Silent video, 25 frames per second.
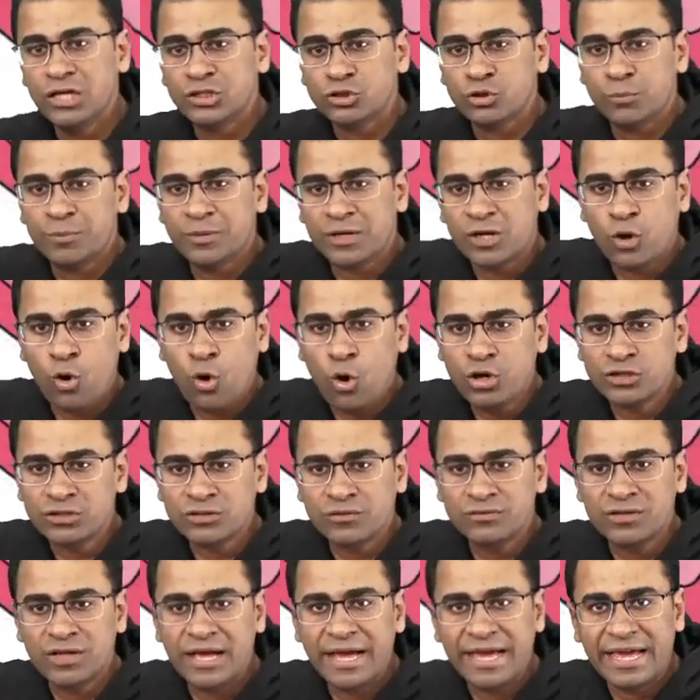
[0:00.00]
So, because
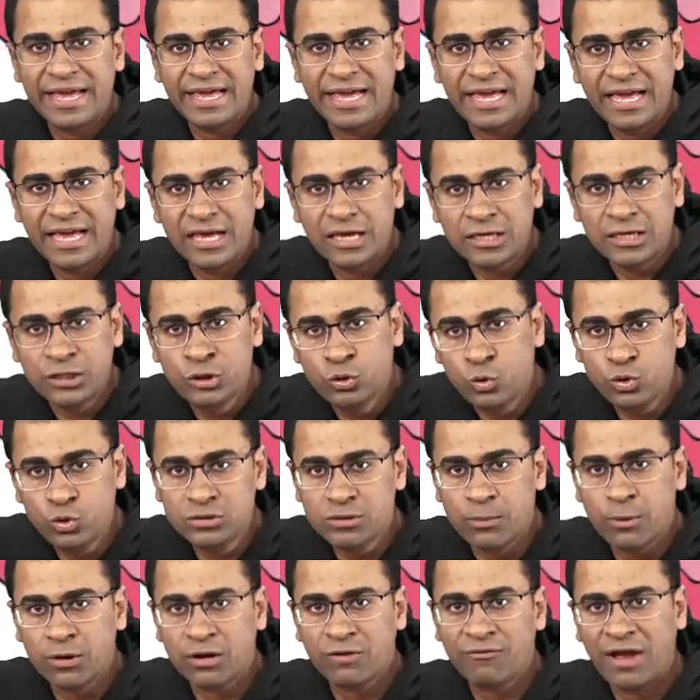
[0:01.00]
of the
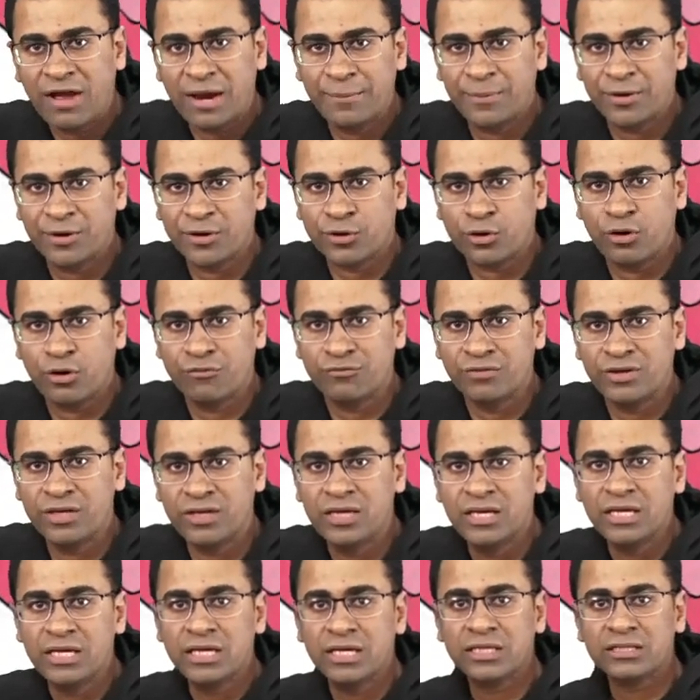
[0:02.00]
huge amount of
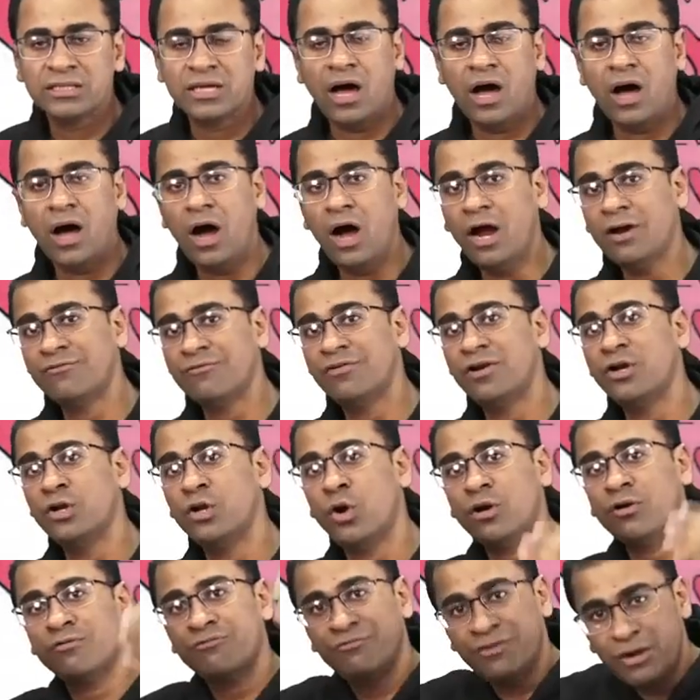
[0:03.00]
hypertrophy, the heart will
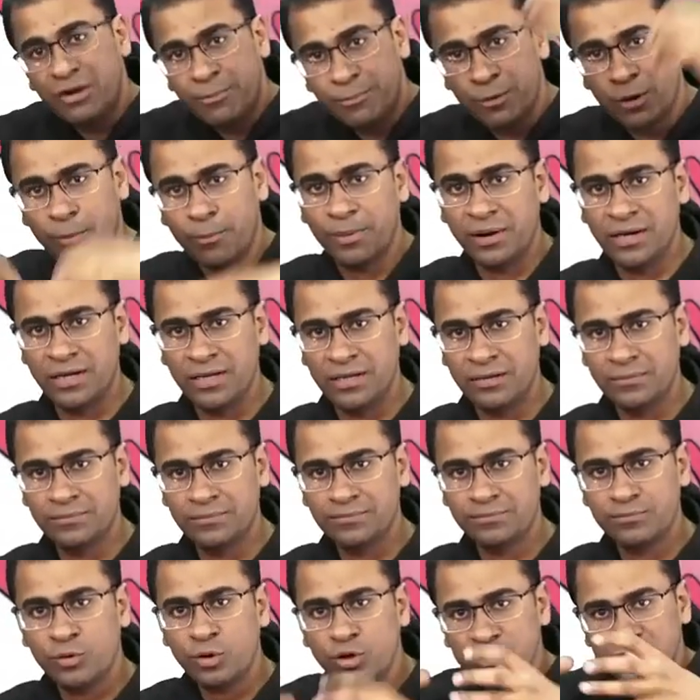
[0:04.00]
not fill properly
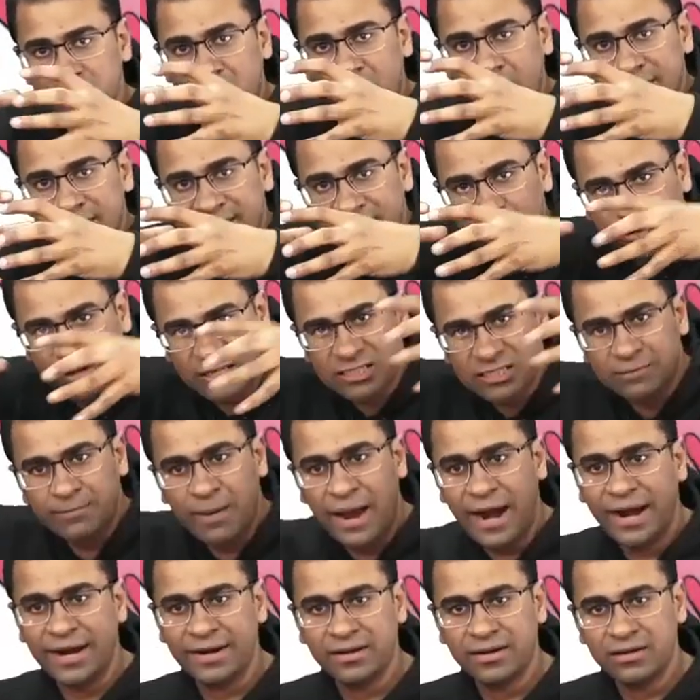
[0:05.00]
because heart cannot
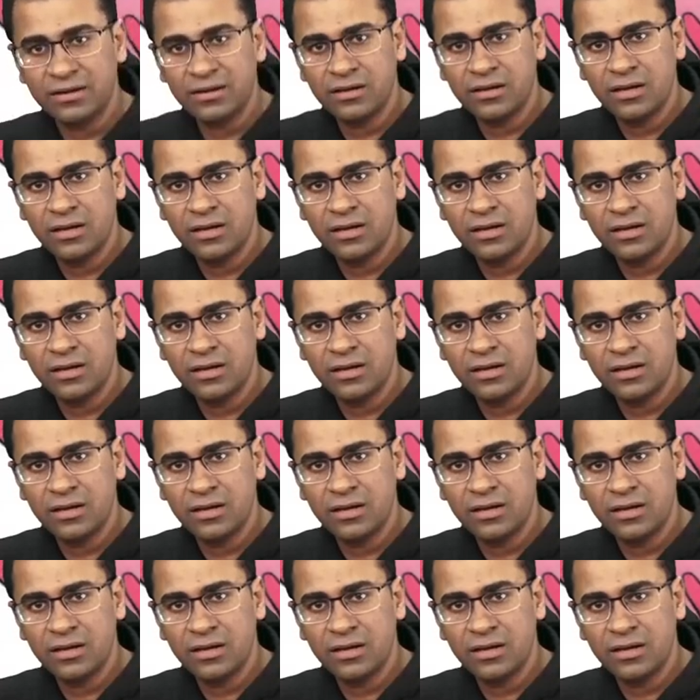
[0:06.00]
expand.